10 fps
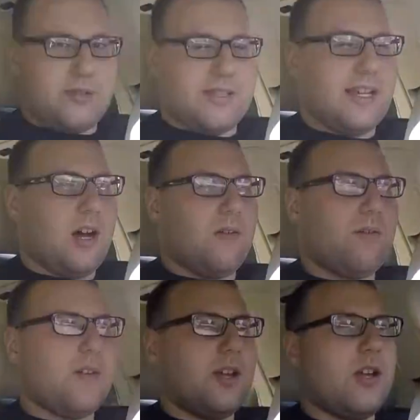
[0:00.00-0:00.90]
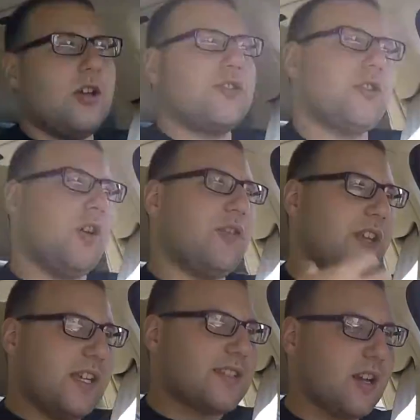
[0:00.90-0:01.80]
yourself. So
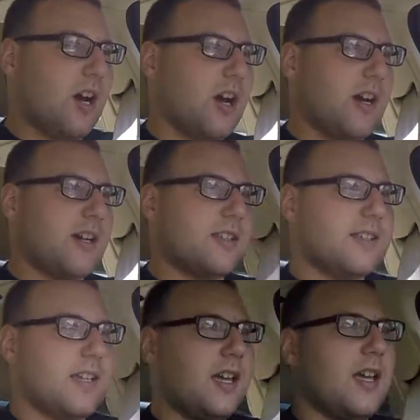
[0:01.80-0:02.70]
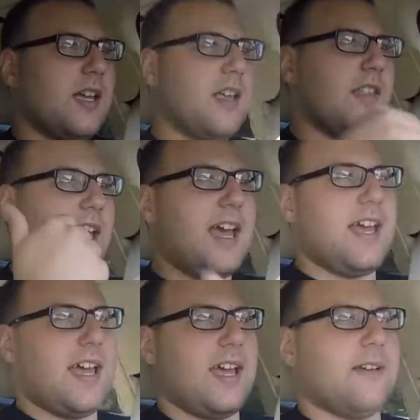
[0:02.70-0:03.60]
these cars, the
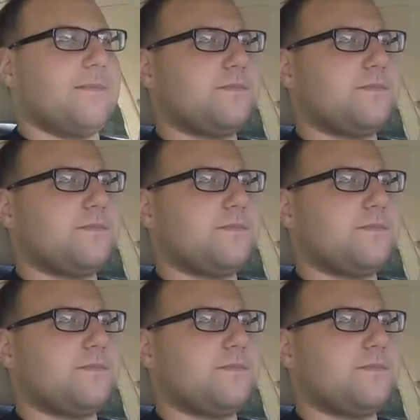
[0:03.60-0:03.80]
A8,